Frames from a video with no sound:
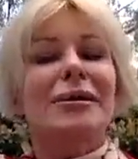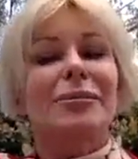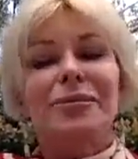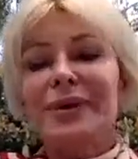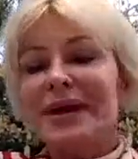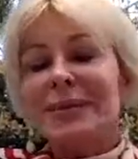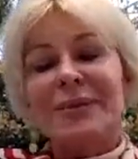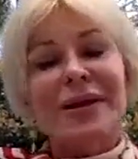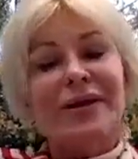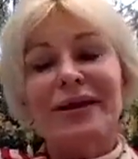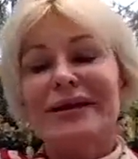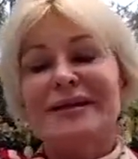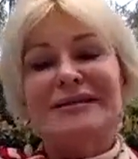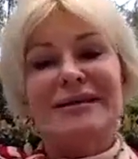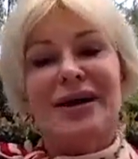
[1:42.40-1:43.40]
being
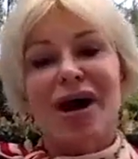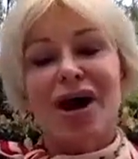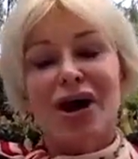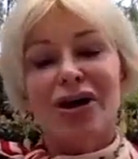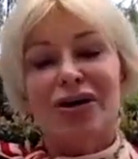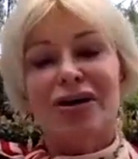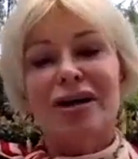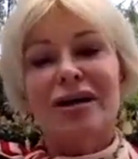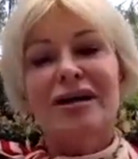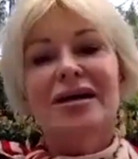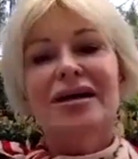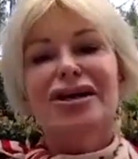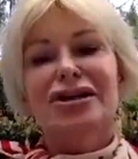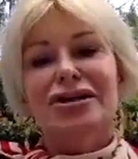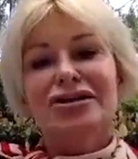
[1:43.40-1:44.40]
married isn't hard.
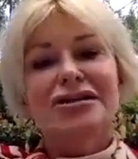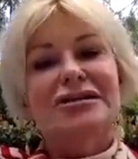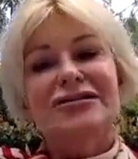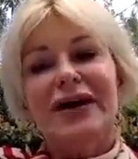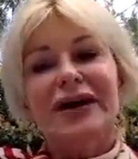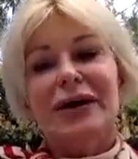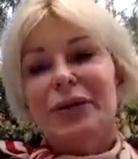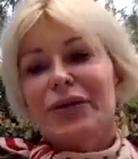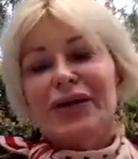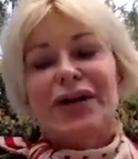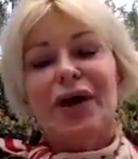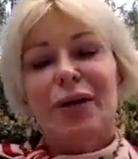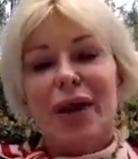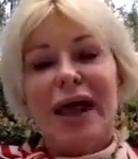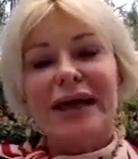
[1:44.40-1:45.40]
You just find out what they
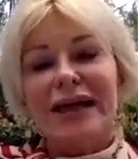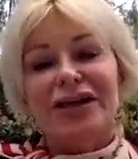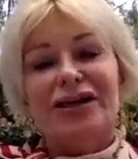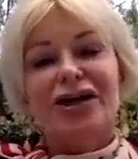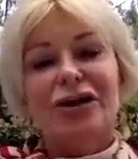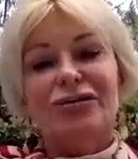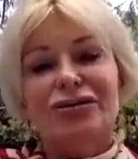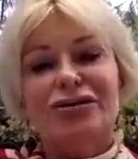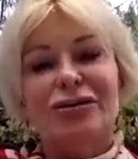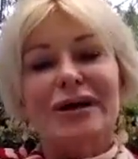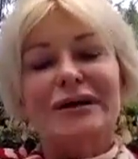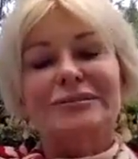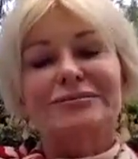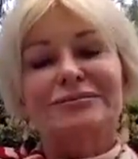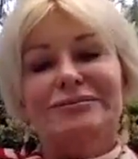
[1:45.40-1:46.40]
don't like and you don't do
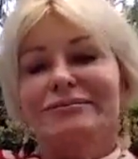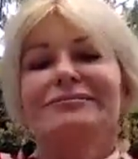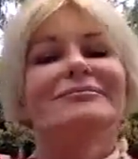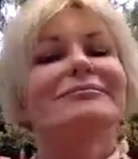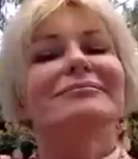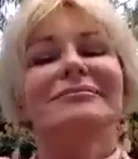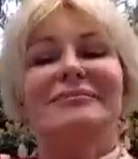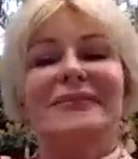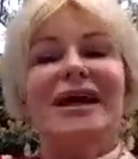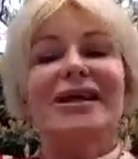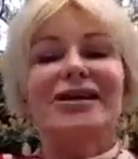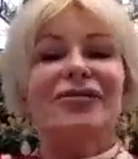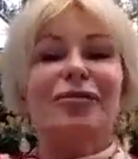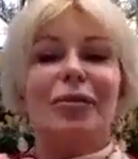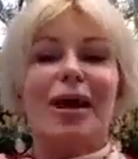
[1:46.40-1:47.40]
it.
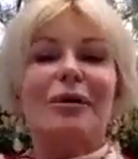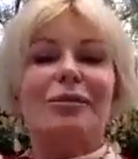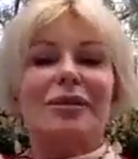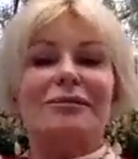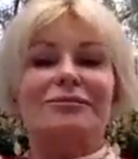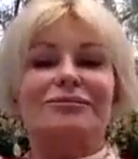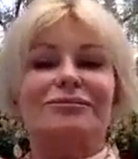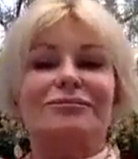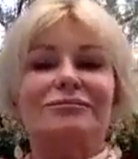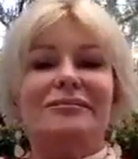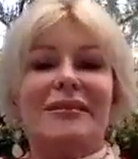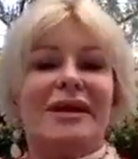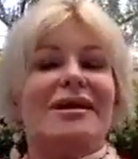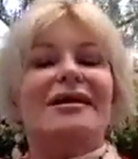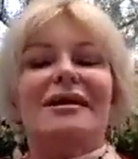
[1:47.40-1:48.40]
End of problem.
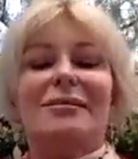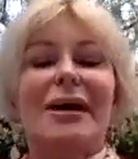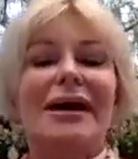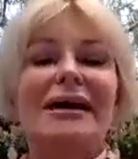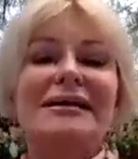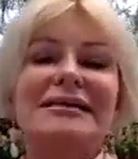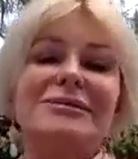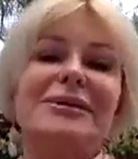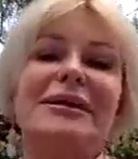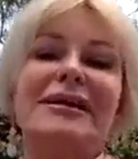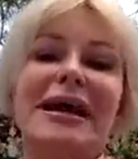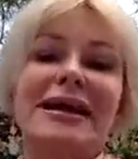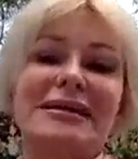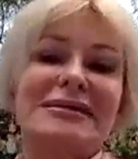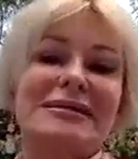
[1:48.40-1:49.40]
My husband
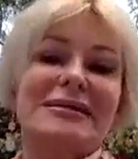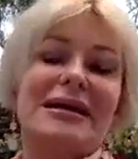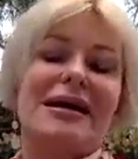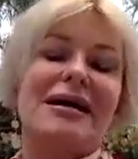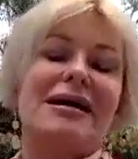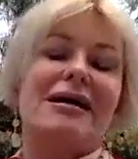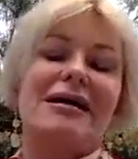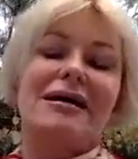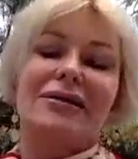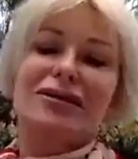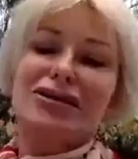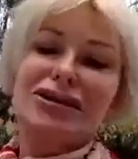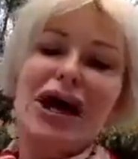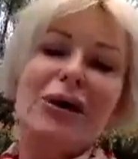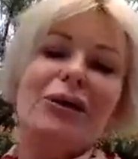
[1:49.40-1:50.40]
likes the
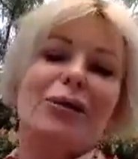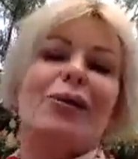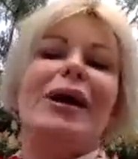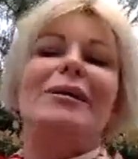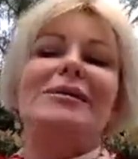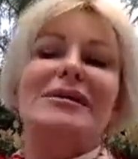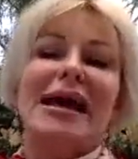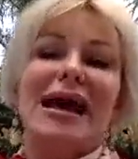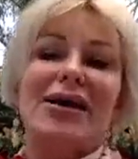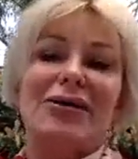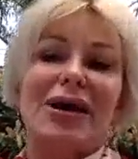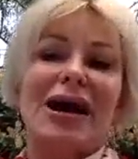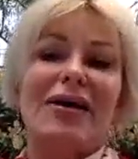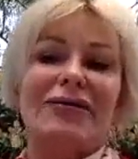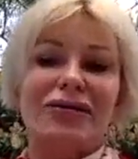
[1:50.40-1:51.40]
shower wiped
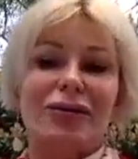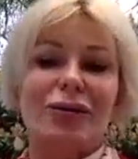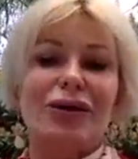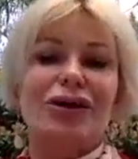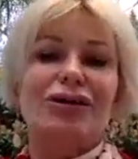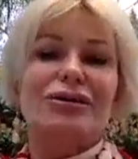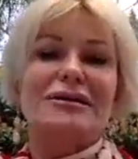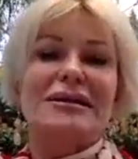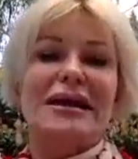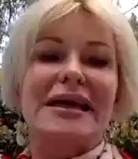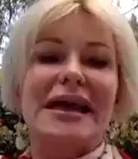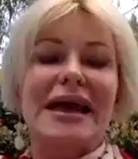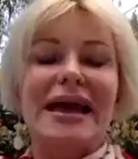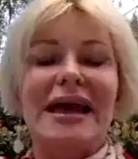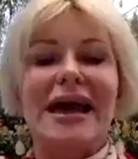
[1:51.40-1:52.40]
down after we use
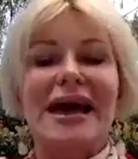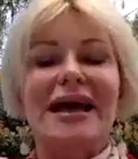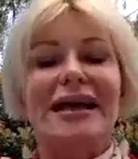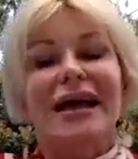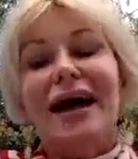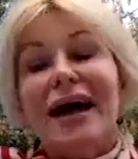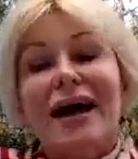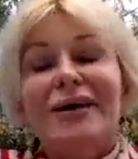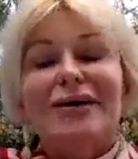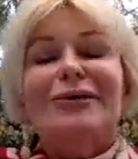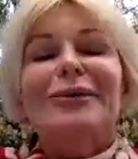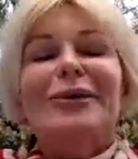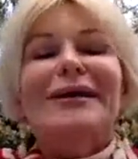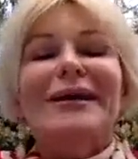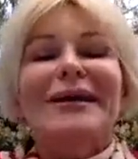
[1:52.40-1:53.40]
it, and I
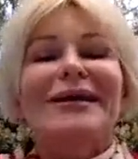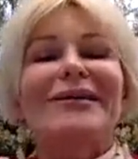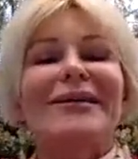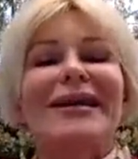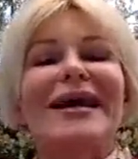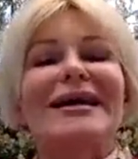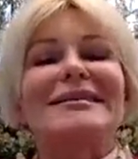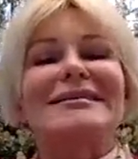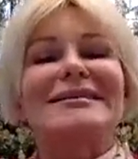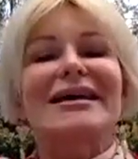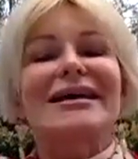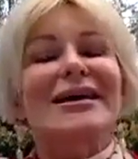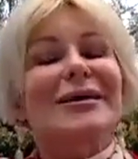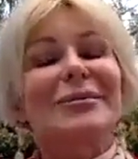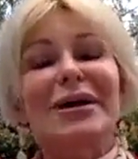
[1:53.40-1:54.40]
could really care less.
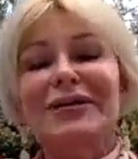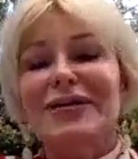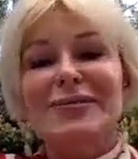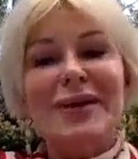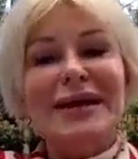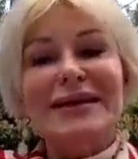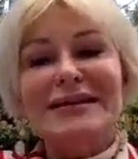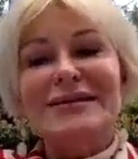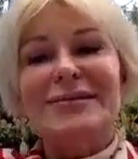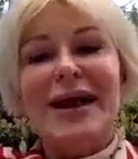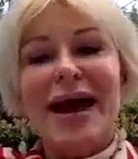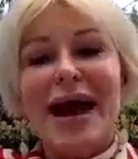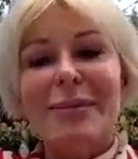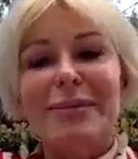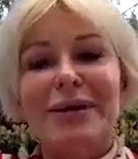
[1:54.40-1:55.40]
But if it makes him
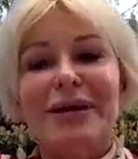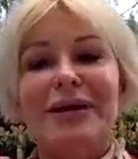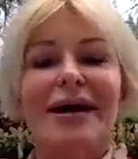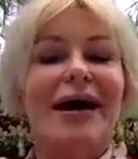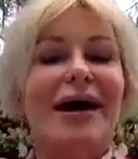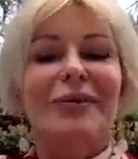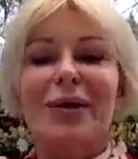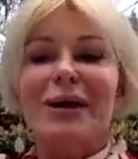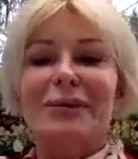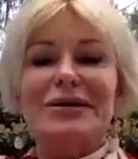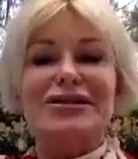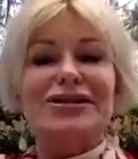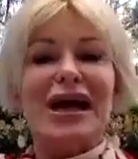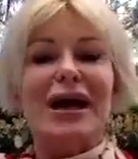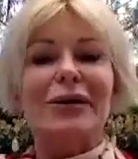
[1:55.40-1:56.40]
happy, I wipe
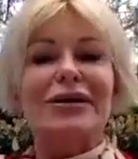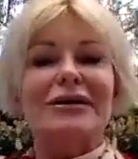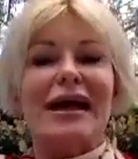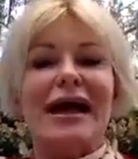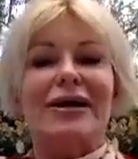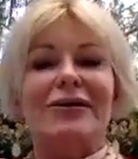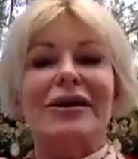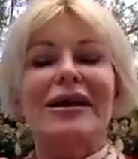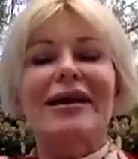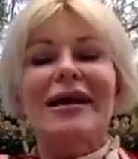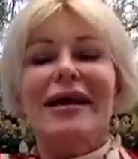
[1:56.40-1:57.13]
the shower down,